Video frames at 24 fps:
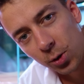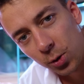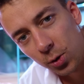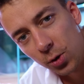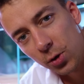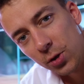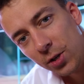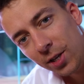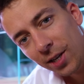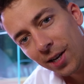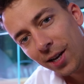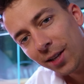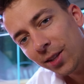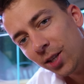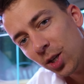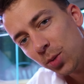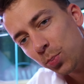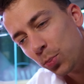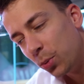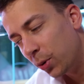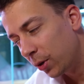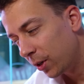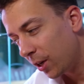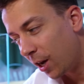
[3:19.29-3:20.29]
usually at this
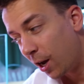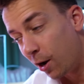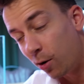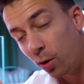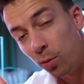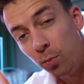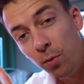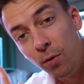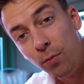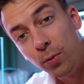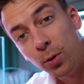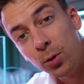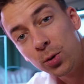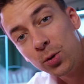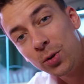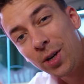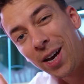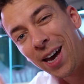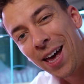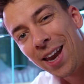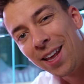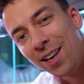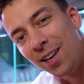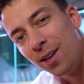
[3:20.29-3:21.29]
point I will move on
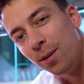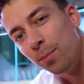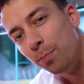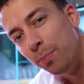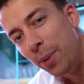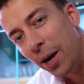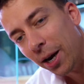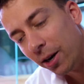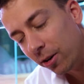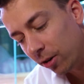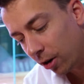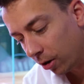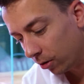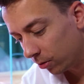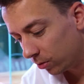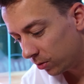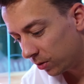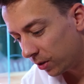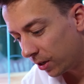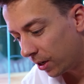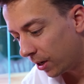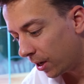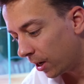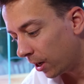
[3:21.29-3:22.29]
to adding a background,
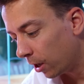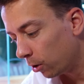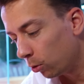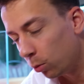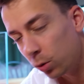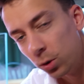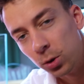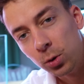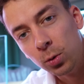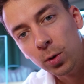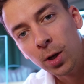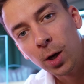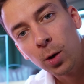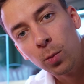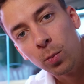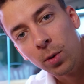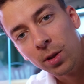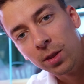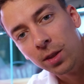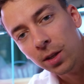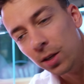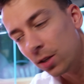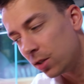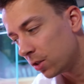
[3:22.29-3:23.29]
and I always do that
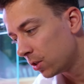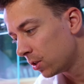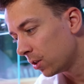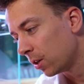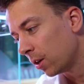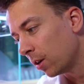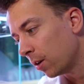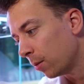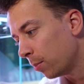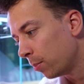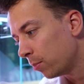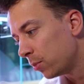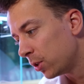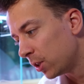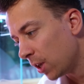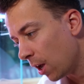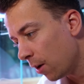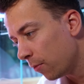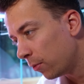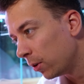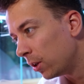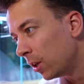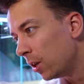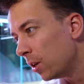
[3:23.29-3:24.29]
with this
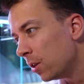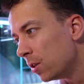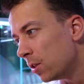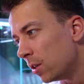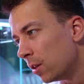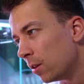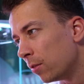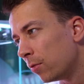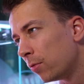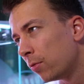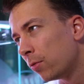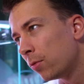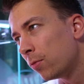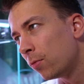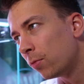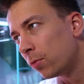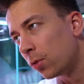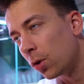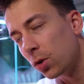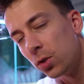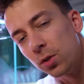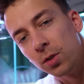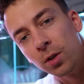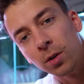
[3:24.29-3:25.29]
self-adhesive
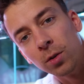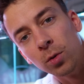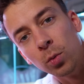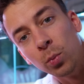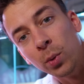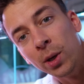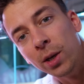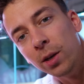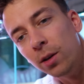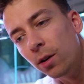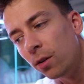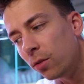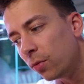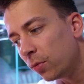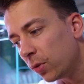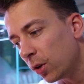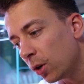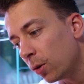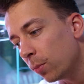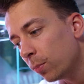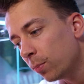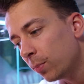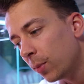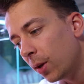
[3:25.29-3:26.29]
frosted window
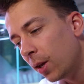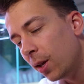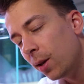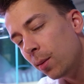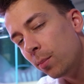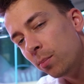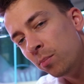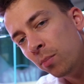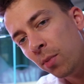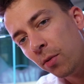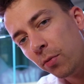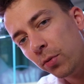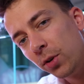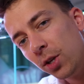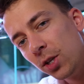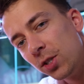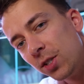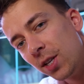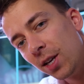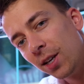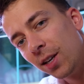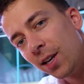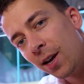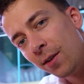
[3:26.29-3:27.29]
film. But for this
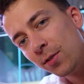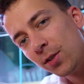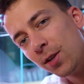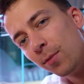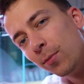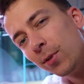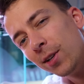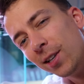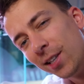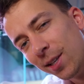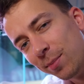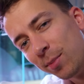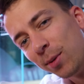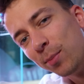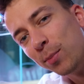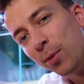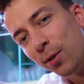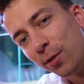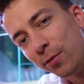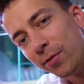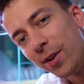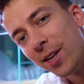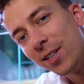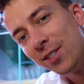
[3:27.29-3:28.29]
tank I have something a little bit
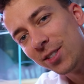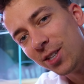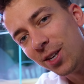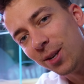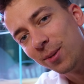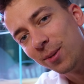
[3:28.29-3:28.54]
more fancy.